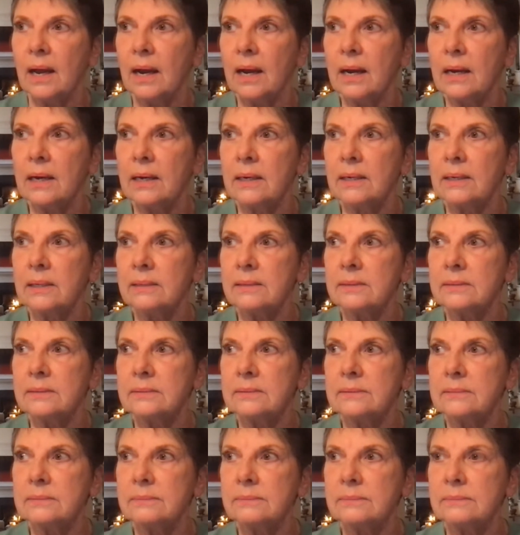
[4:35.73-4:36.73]

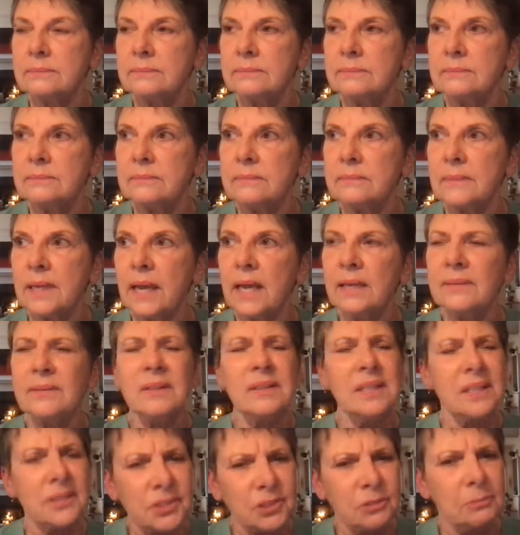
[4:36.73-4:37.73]
And
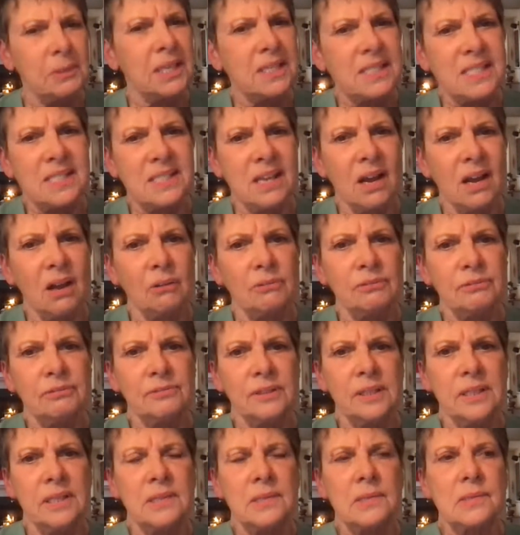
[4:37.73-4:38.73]
the instrument
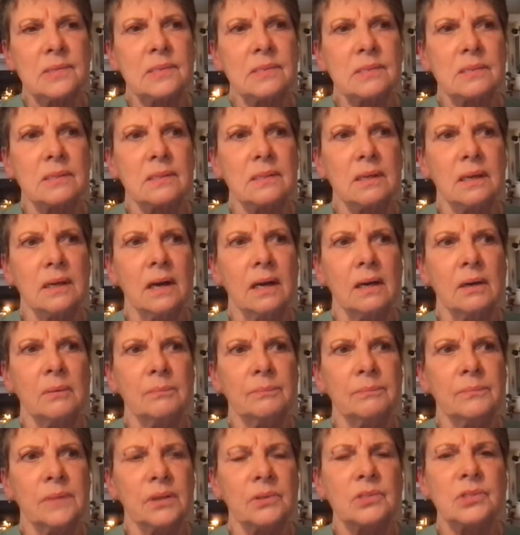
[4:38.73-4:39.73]
itself is
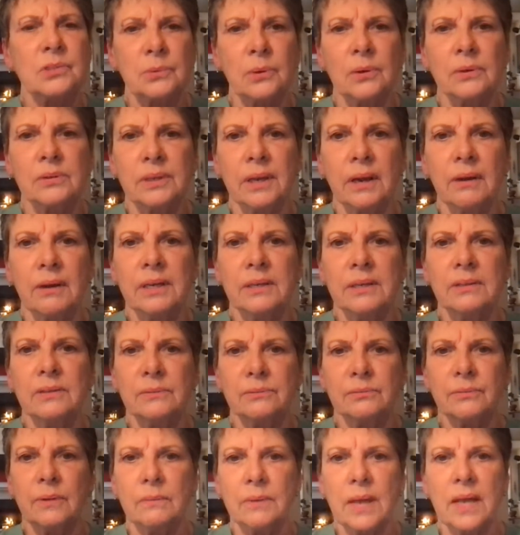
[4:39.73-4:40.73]
extraordinary
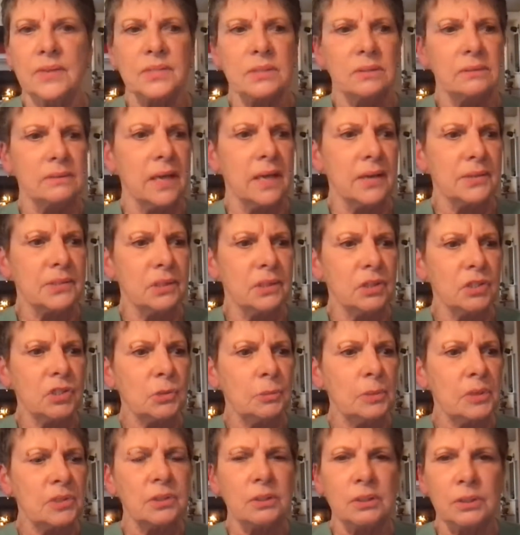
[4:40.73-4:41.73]
as an
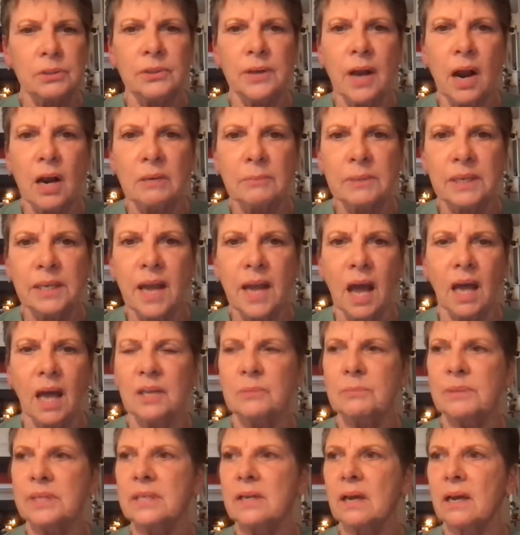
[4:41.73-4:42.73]
instrument to learn harmony
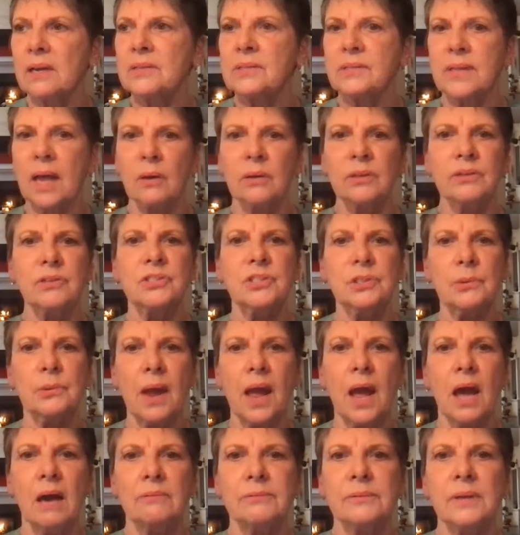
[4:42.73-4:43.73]
on, because not only do you
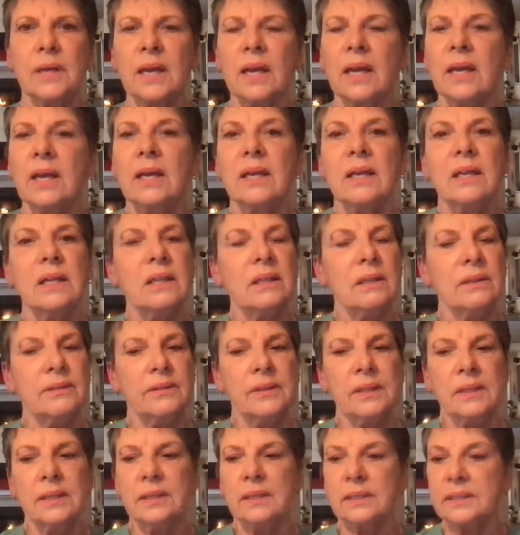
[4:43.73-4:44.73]
have
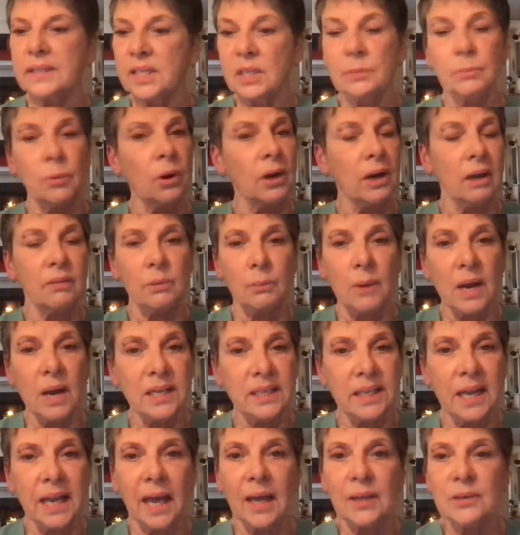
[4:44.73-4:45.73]
the keyboard on the
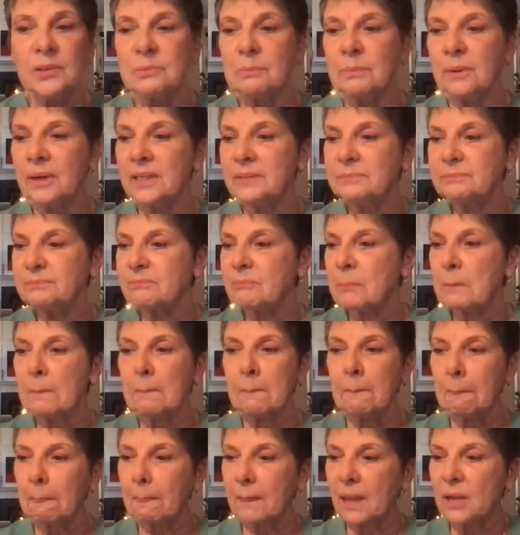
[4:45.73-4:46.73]
right hand, but
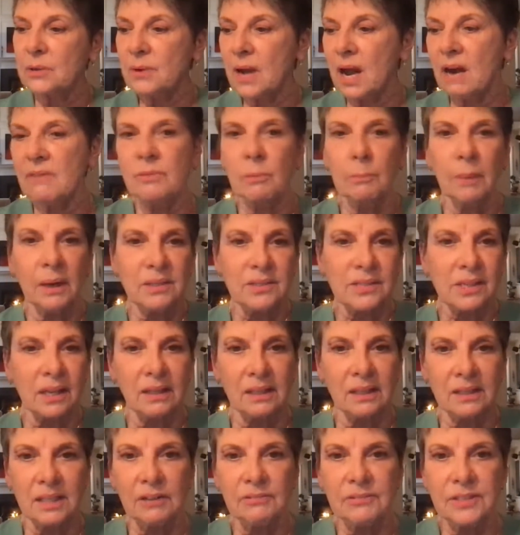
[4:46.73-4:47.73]
you have the buttons on
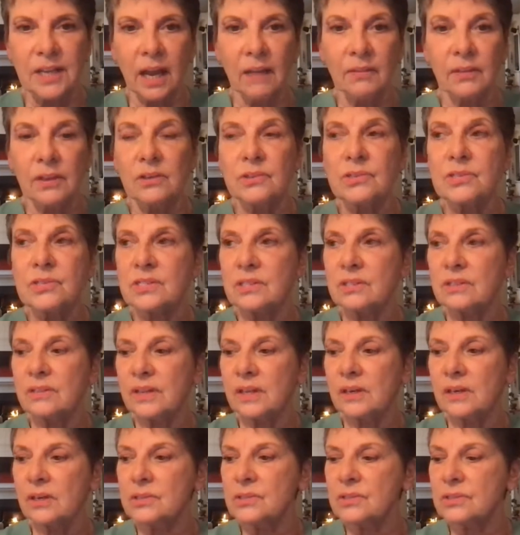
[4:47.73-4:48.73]
the left hand that
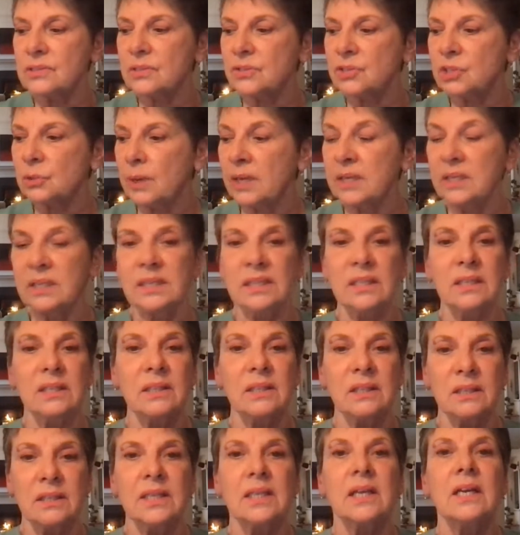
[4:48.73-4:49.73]
are situated
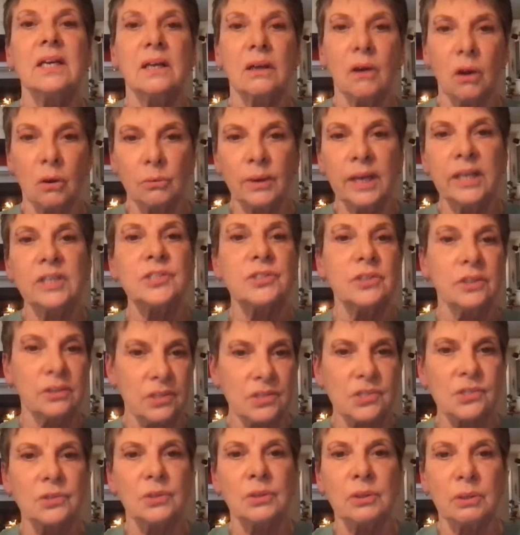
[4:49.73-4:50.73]
arranged in
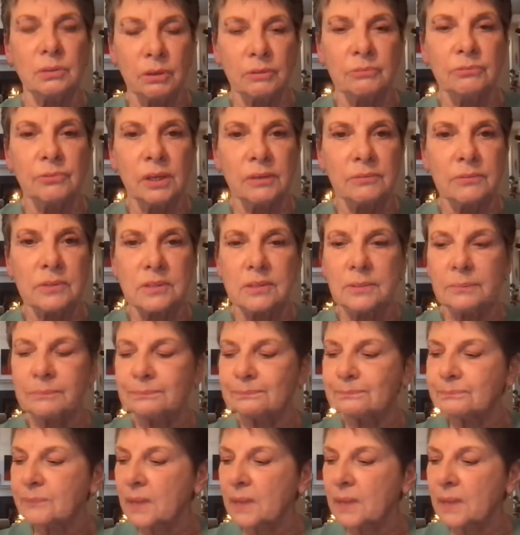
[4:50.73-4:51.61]
the circle of fifths.